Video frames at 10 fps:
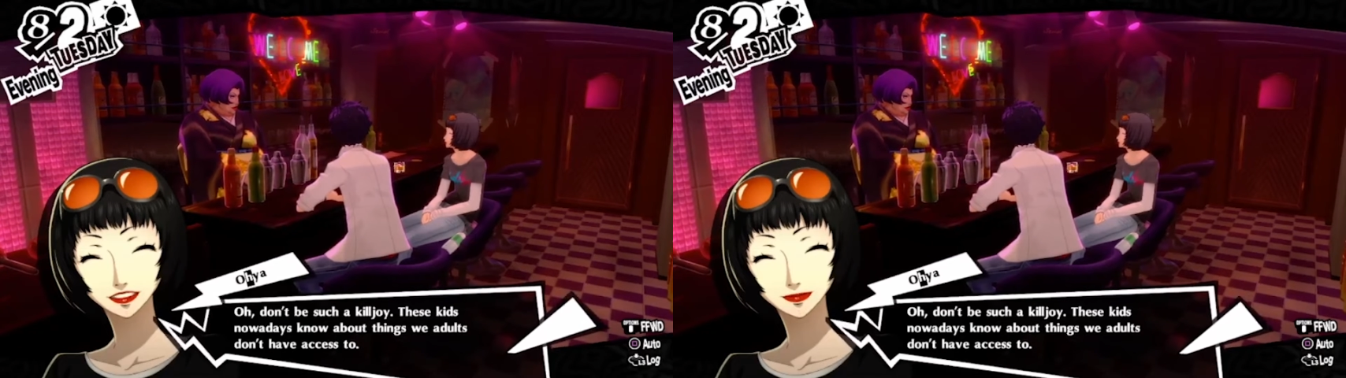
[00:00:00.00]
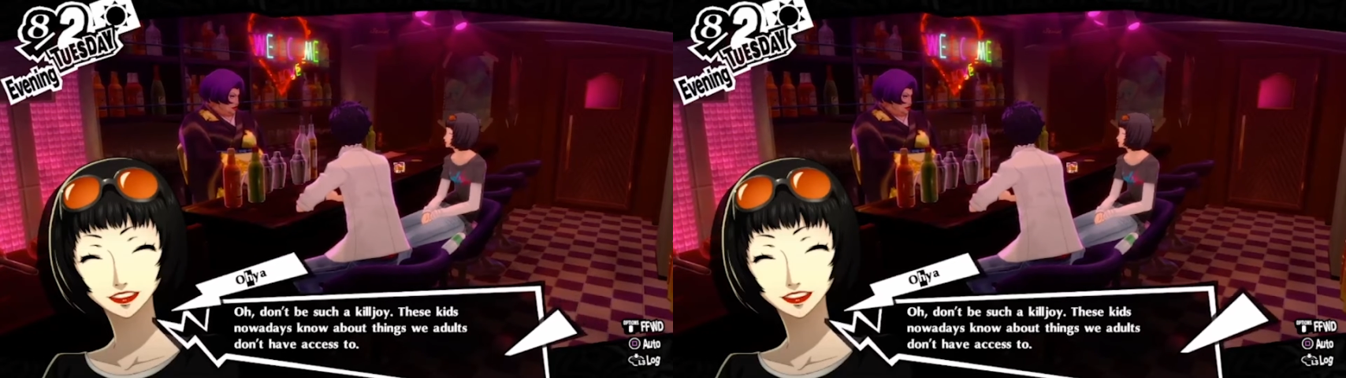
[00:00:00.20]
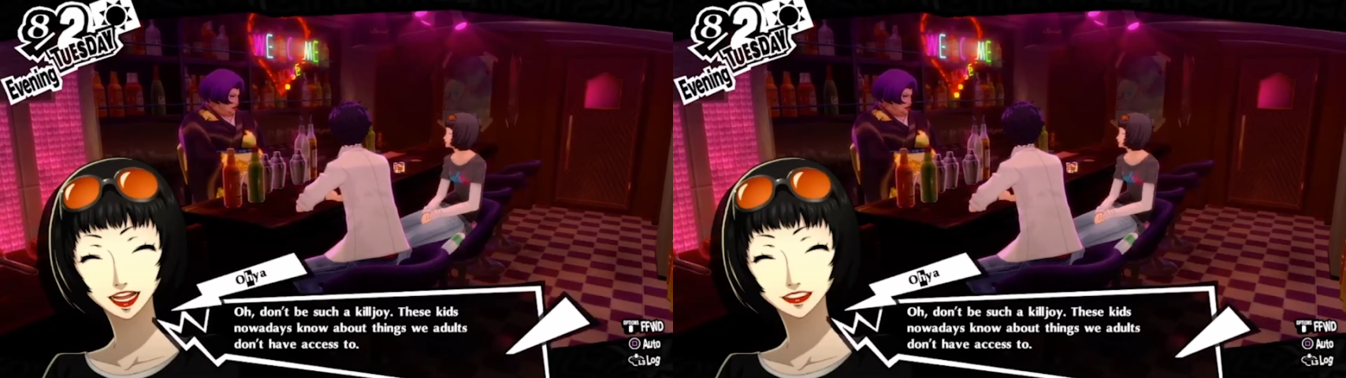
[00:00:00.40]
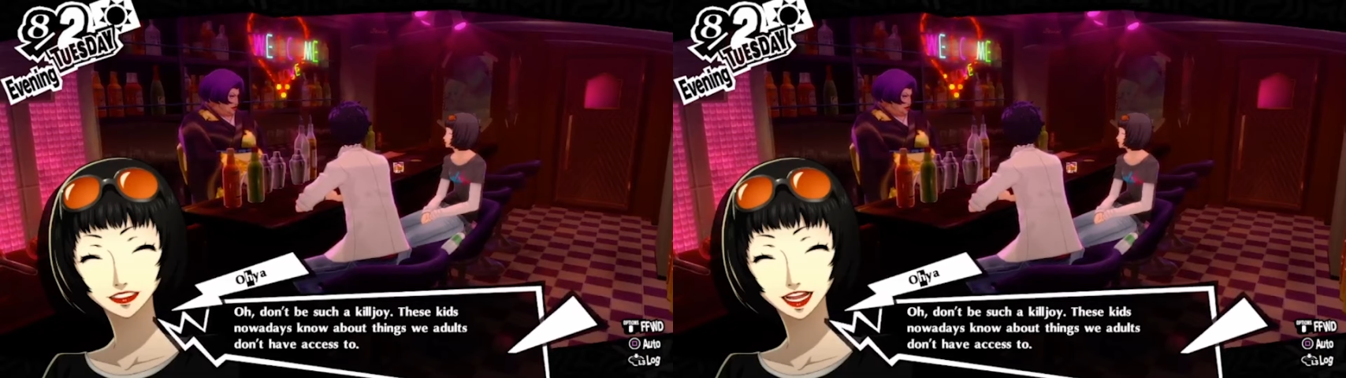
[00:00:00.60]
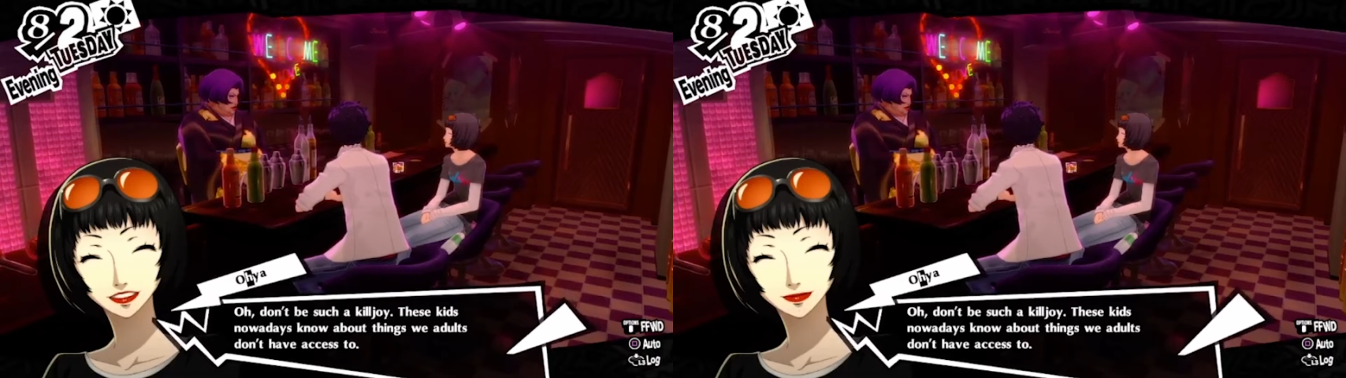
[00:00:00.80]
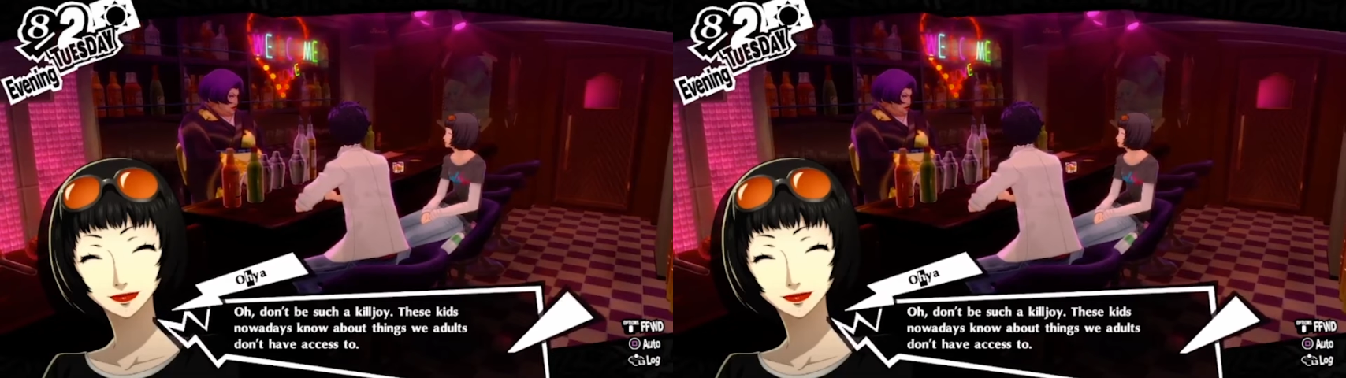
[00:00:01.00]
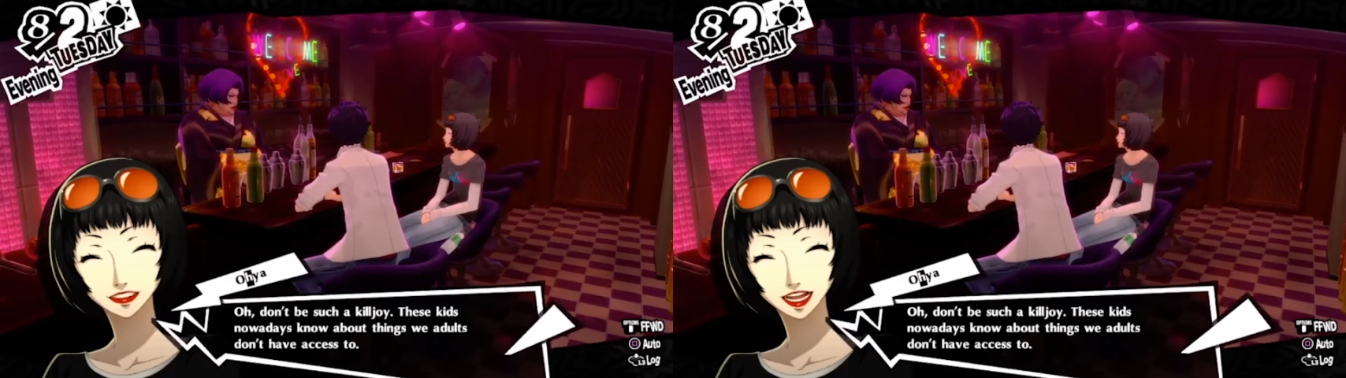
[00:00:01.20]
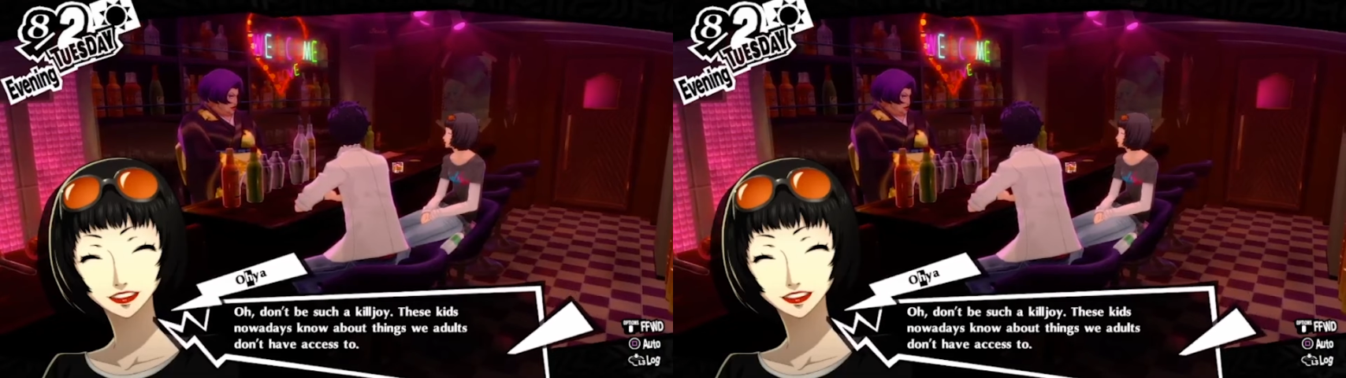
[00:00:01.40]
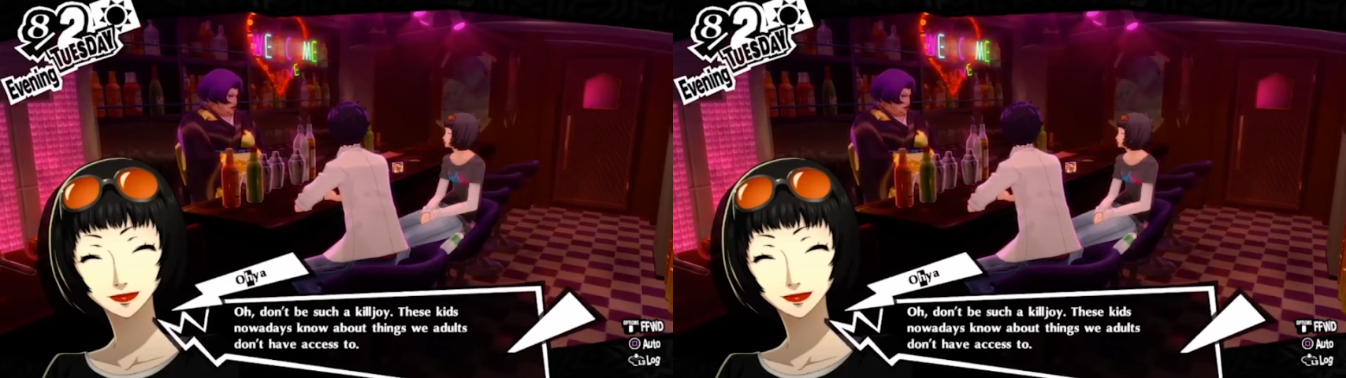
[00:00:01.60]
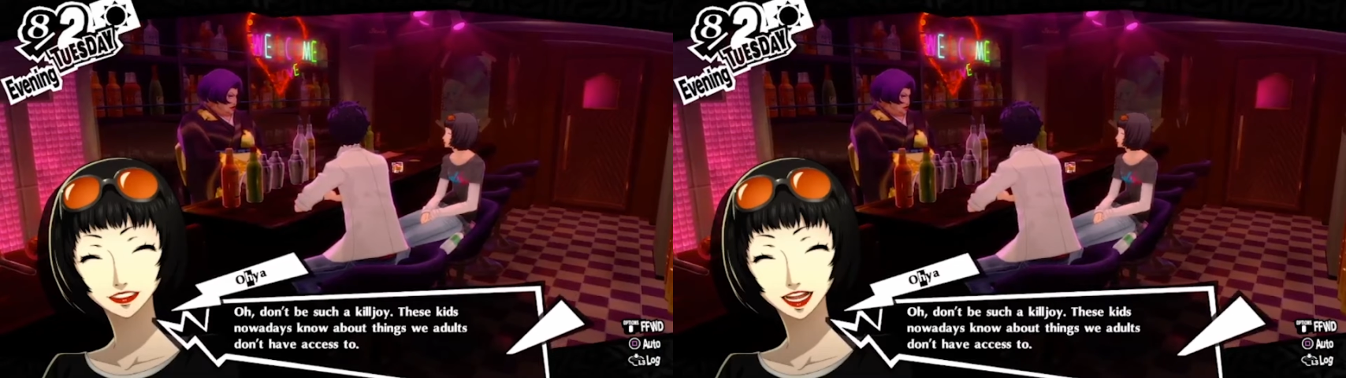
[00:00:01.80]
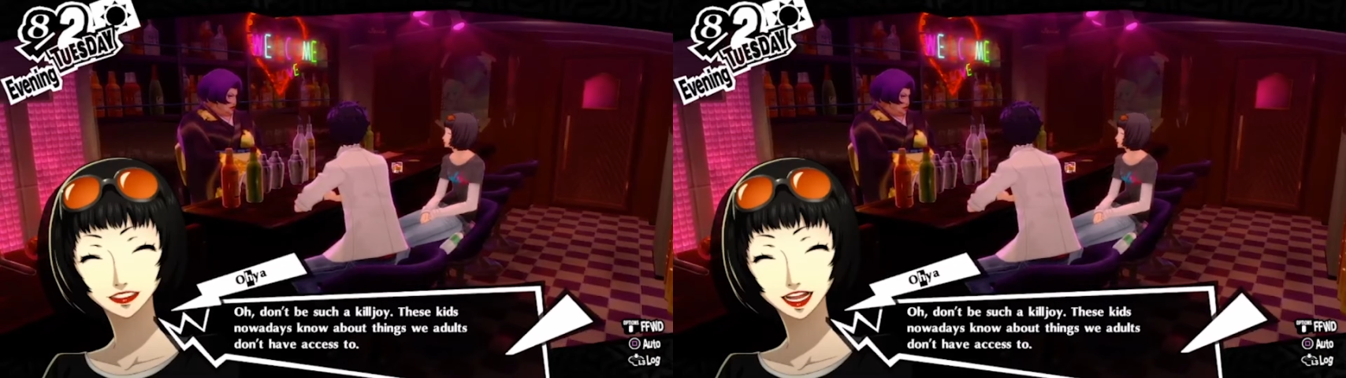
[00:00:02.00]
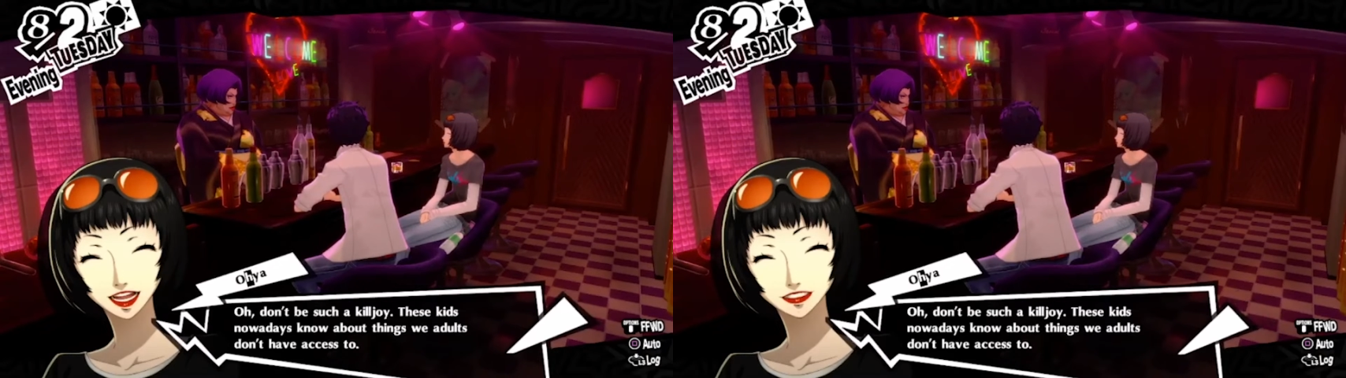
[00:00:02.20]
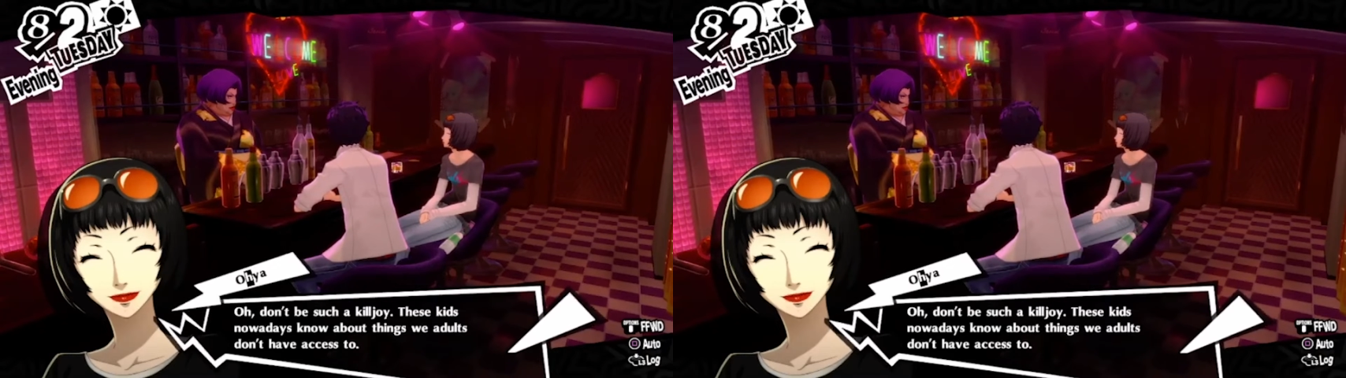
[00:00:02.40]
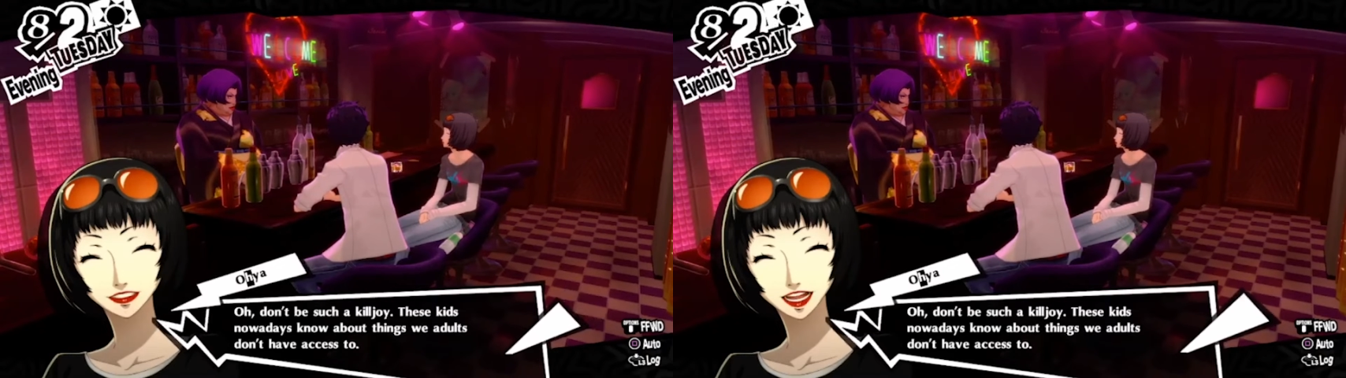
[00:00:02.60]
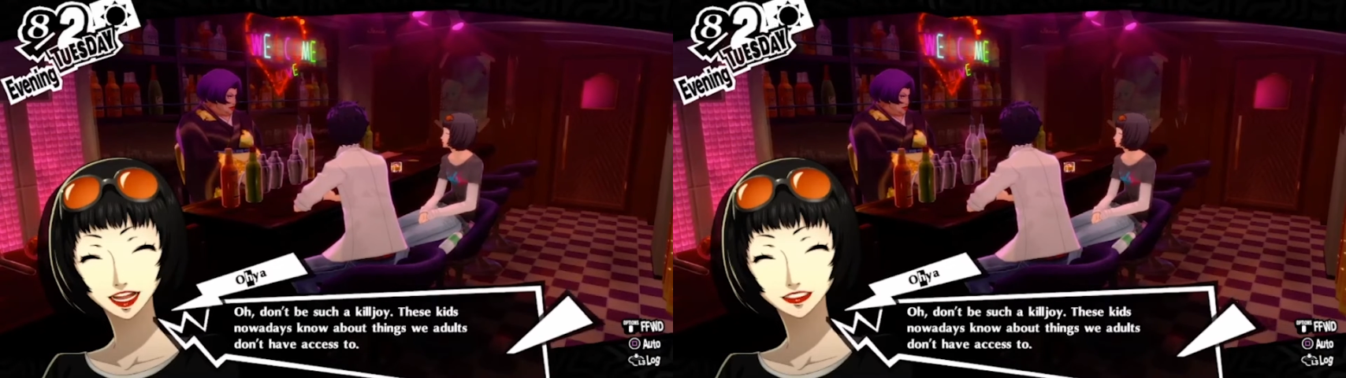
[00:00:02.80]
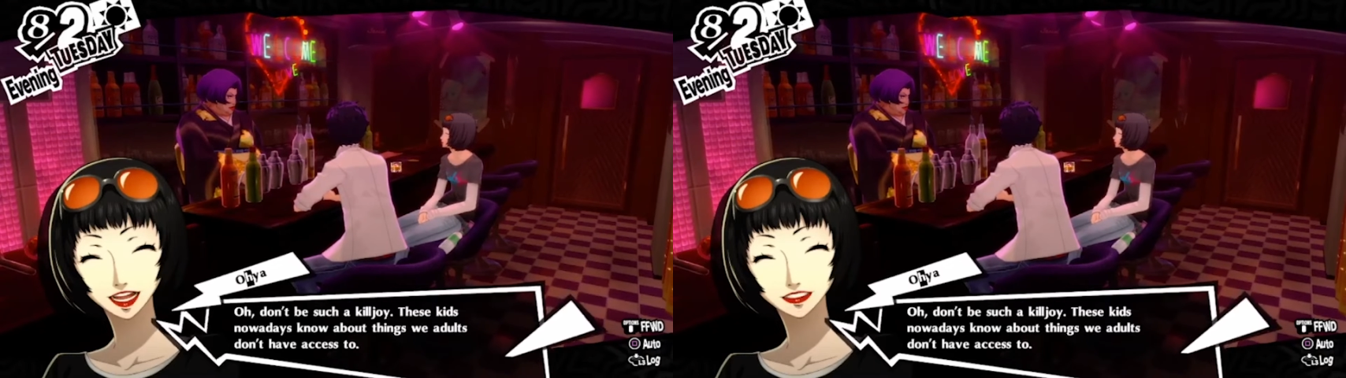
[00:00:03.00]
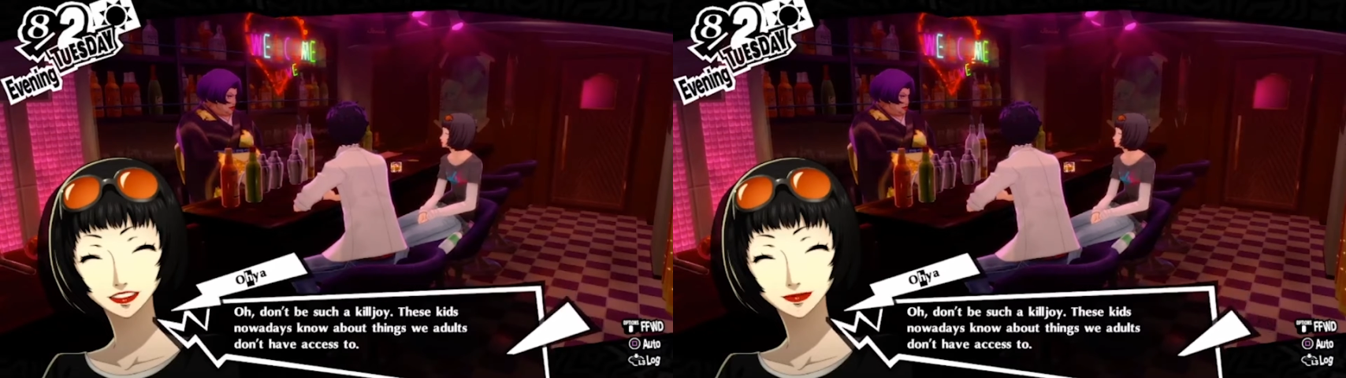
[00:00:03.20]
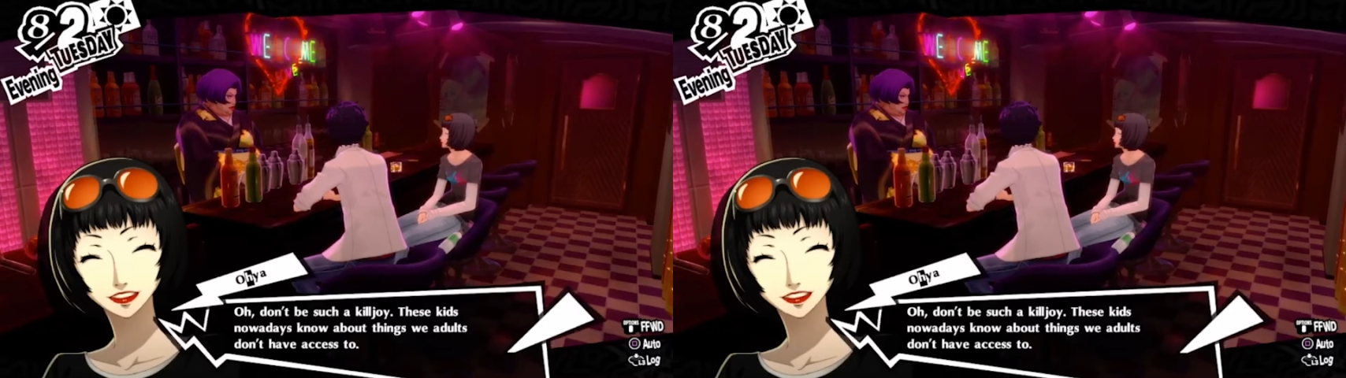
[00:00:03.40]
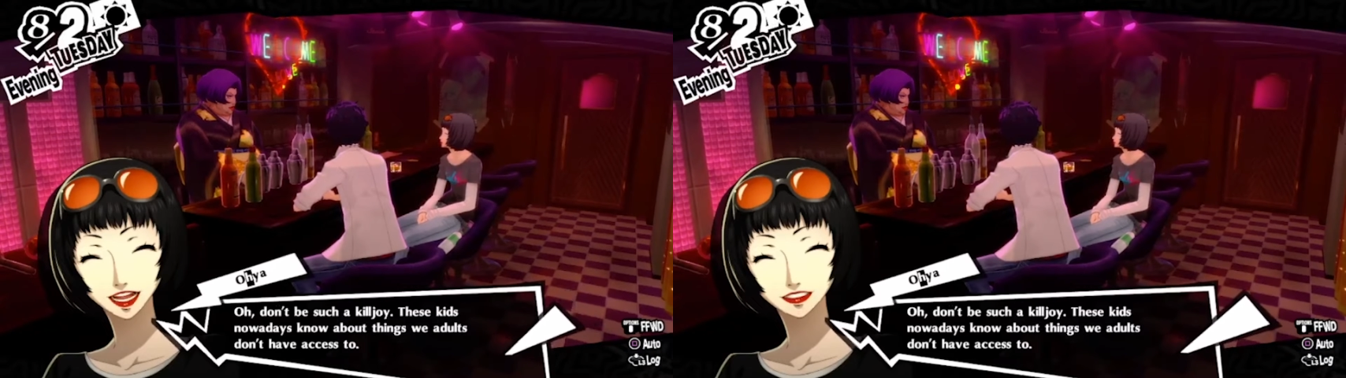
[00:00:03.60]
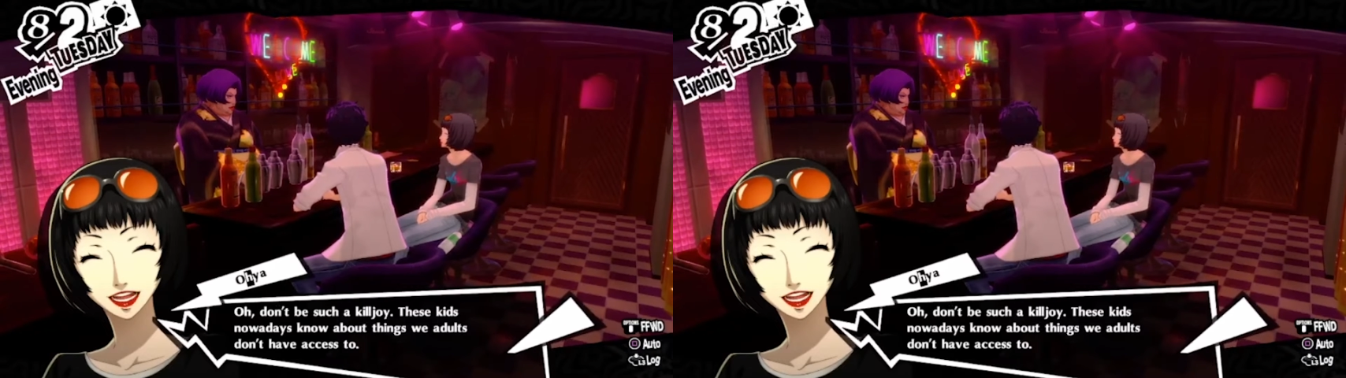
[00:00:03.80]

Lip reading: (no speaker visible)